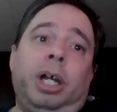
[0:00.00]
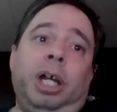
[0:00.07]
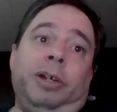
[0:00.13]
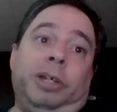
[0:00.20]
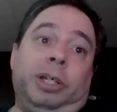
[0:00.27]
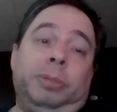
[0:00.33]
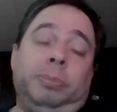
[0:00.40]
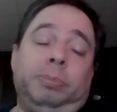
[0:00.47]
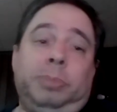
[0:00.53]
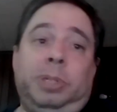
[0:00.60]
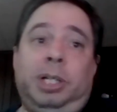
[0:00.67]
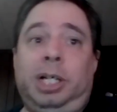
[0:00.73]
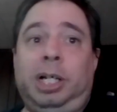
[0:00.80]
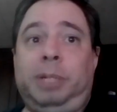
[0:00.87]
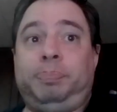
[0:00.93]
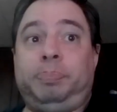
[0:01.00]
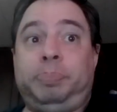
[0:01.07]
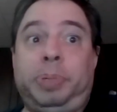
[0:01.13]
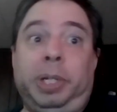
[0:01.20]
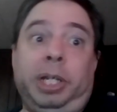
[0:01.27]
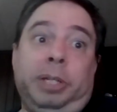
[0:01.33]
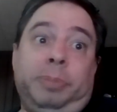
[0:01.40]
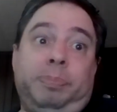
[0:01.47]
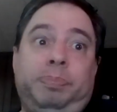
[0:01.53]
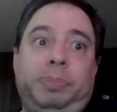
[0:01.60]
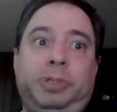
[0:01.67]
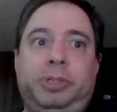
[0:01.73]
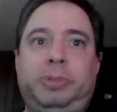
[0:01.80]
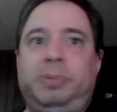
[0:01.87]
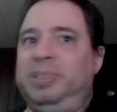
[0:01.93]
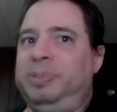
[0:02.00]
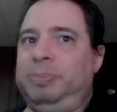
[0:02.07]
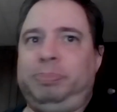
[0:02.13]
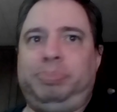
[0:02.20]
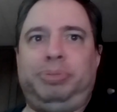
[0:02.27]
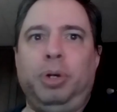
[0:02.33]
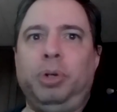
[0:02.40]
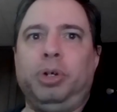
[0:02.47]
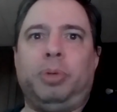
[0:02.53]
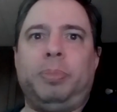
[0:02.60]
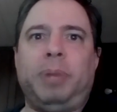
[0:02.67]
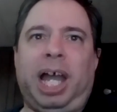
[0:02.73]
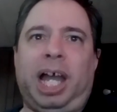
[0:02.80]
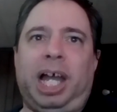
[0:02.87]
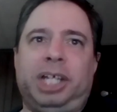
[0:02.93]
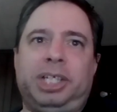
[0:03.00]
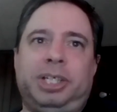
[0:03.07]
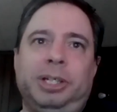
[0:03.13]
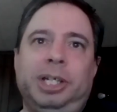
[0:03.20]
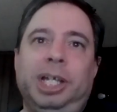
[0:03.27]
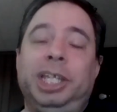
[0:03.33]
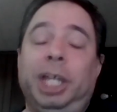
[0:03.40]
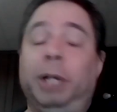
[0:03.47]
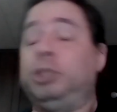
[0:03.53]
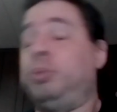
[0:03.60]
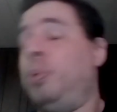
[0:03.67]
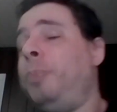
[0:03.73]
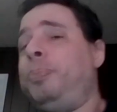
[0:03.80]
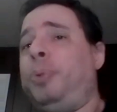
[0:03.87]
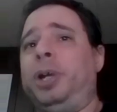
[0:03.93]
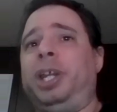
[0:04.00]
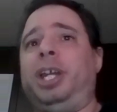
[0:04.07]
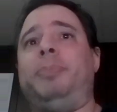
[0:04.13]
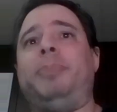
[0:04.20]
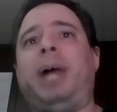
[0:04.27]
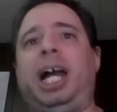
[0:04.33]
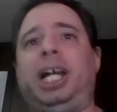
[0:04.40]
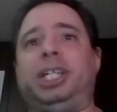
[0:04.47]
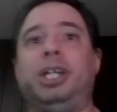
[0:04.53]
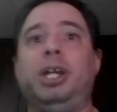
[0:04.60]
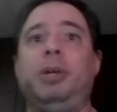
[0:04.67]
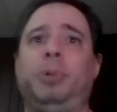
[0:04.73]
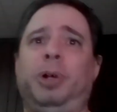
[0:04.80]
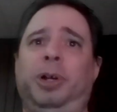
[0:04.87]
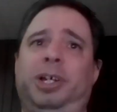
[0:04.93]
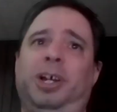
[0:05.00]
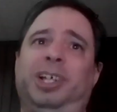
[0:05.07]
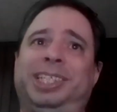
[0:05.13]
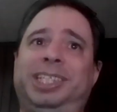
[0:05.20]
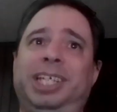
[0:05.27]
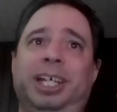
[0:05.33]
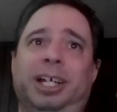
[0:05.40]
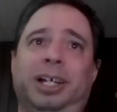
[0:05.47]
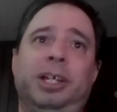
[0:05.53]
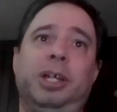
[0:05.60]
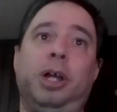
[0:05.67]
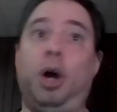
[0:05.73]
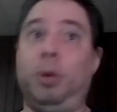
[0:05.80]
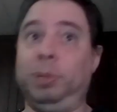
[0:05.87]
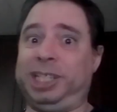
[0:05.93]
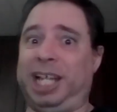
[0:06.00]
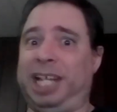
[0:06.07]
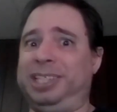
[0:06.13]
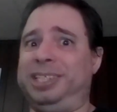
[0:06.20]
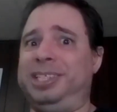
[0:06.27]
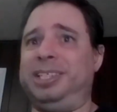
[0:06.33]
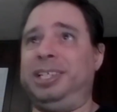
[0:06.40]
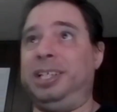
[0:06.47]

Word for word: All right, uh, pretty brutal match. There's one point in the match where Garcia almost got